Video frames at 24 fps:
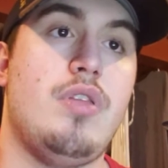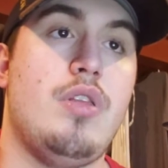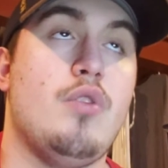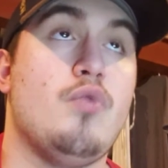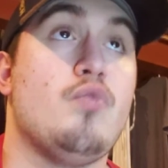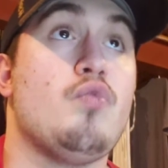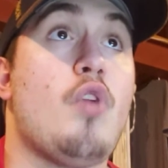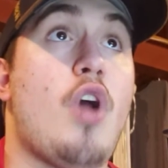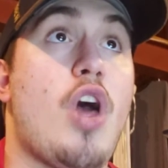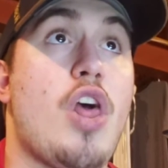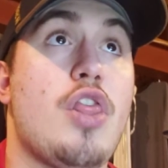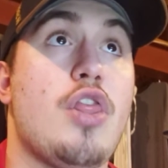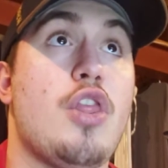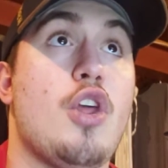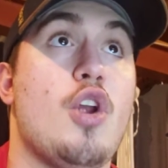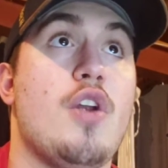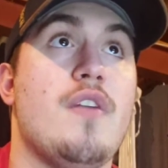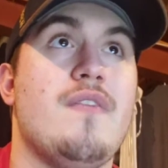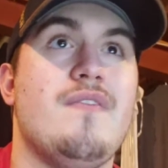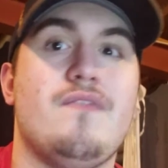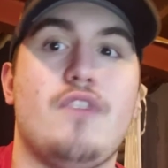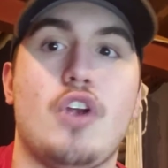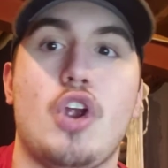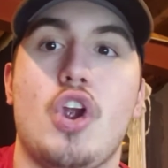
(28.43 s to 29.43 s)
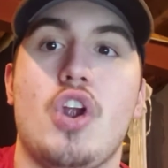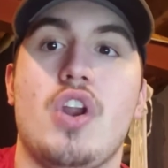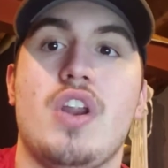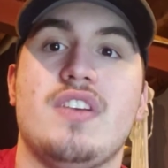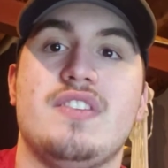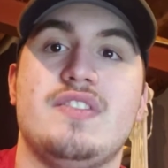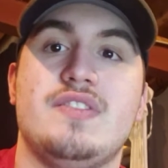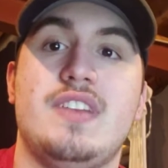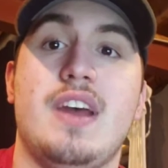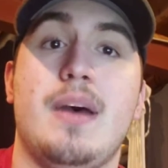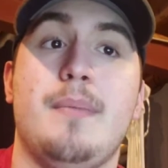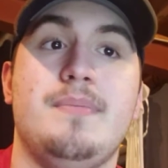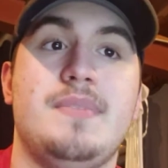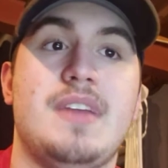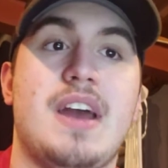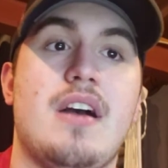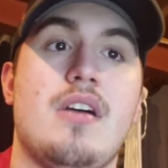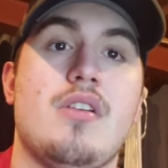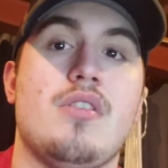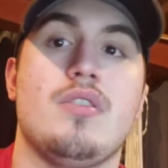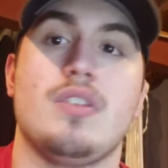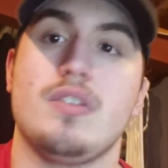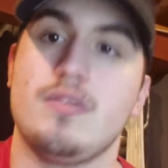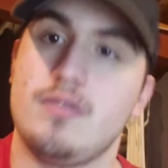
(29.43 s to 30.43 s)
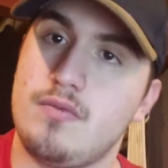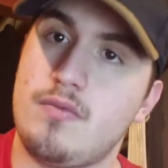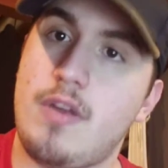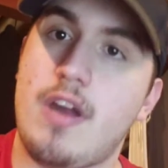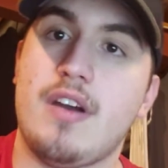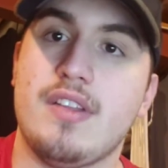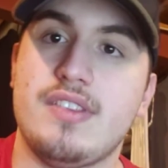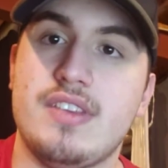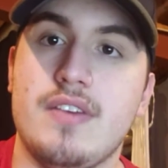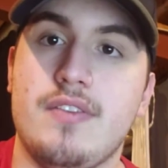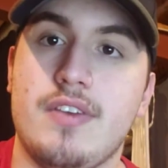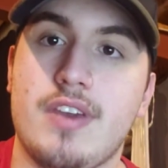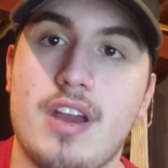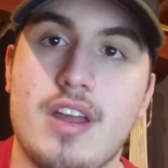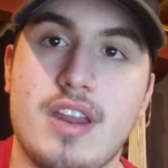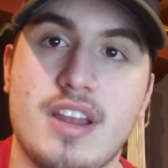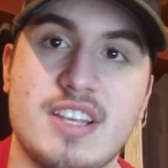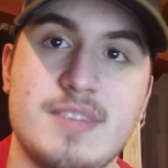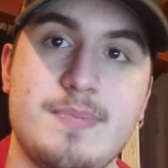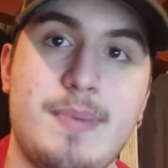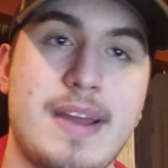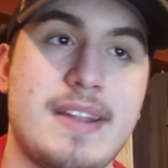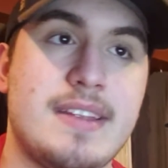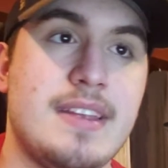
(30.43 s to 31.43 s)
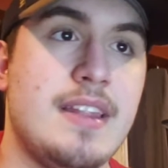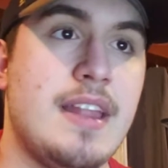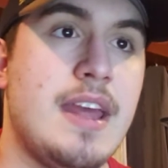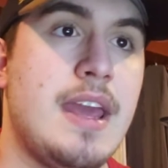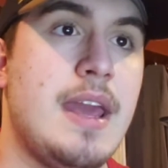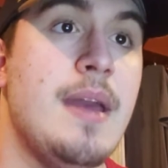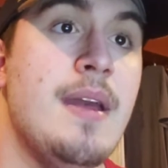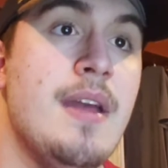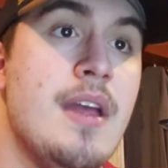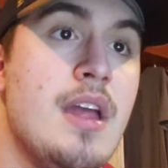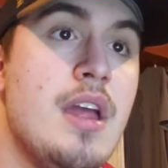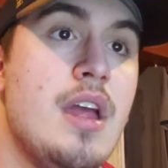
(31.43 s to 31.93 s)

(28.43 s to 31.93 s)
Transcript: Rutherford, stepped down relatively unexpectedly.